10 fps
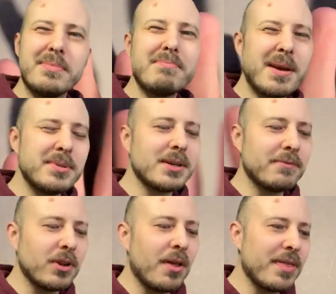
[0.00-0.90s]
Maybe
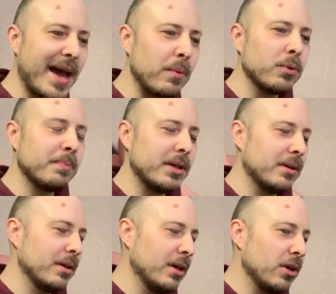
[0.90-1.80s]
something like that would be
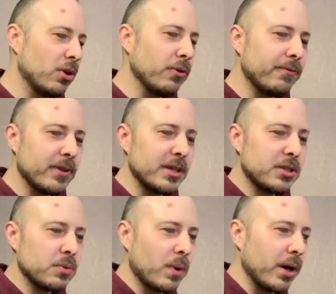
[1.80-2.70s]
good for this
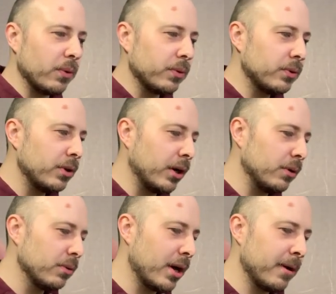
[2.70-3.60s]
as well, you
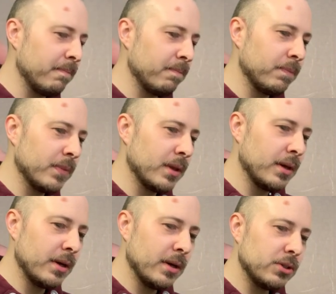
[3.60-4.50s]
know,
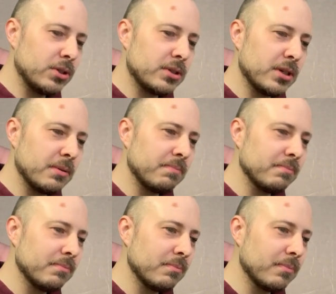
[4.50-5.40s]
just to
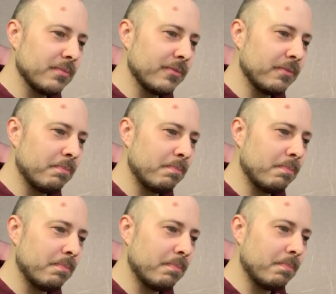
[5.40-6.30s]

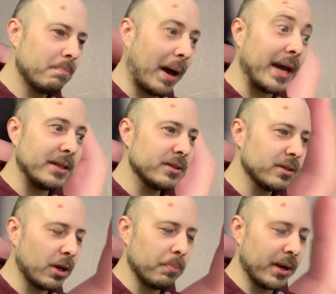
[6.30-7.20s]
paint,
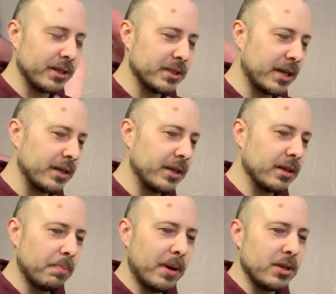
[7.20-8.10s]
no pun
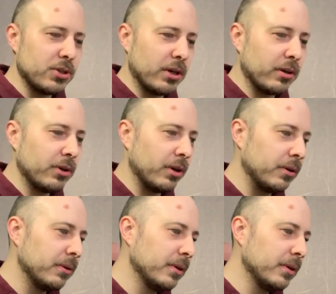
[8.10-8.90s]
intended, a picture, you know.